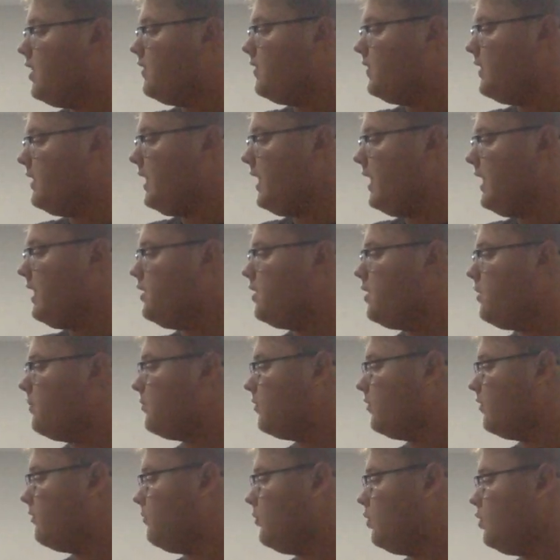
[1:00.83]
the n
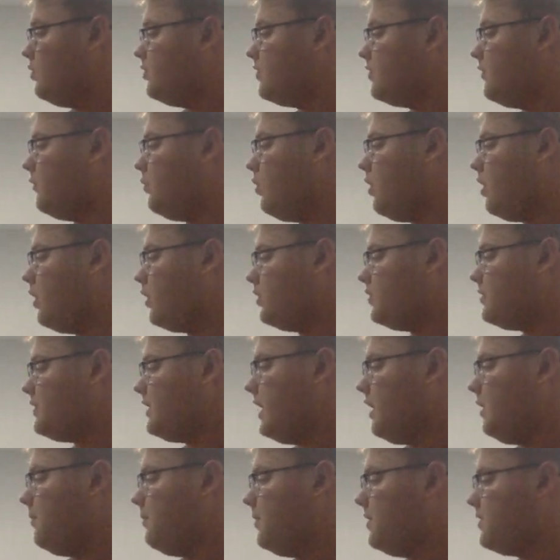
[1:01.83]
number of moles of water to
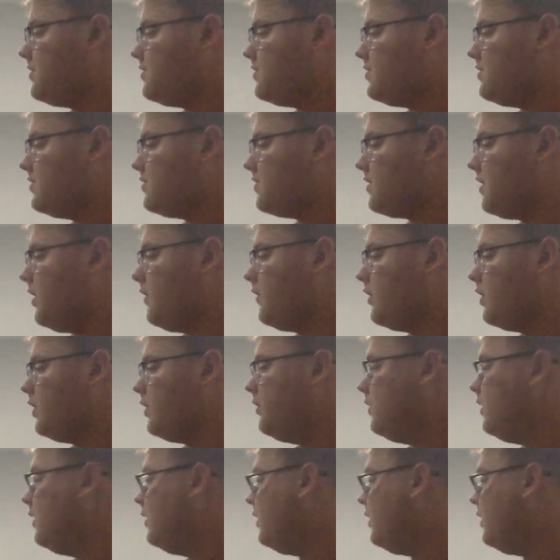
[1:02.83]
help us discover